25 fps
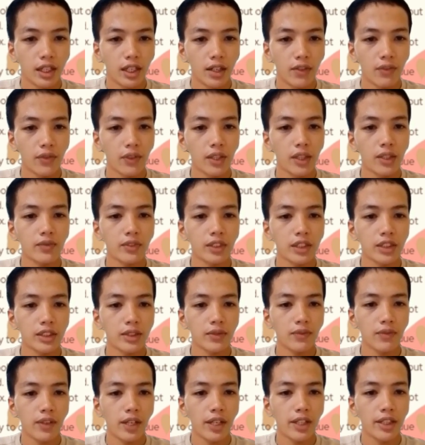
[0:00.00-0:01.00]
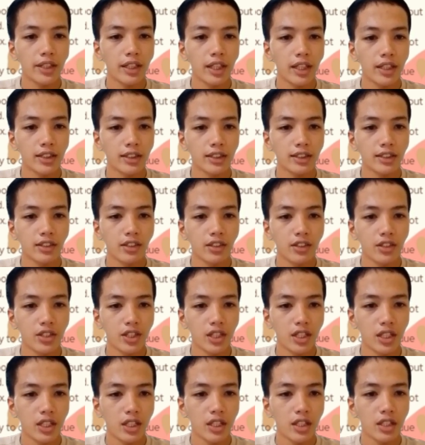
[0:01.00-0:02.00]
A film classified as
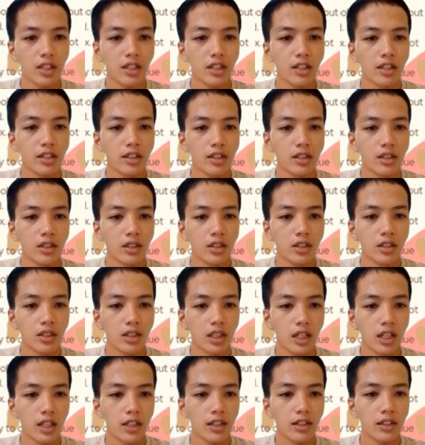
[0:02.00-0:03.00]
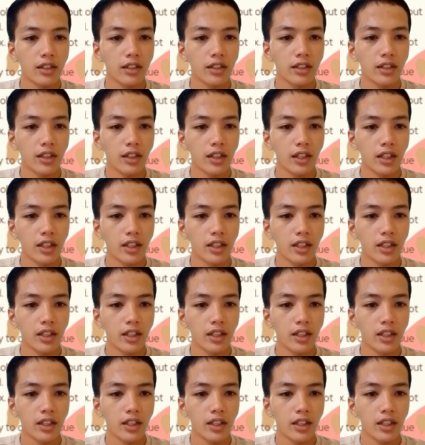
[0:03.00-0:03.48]
G shall,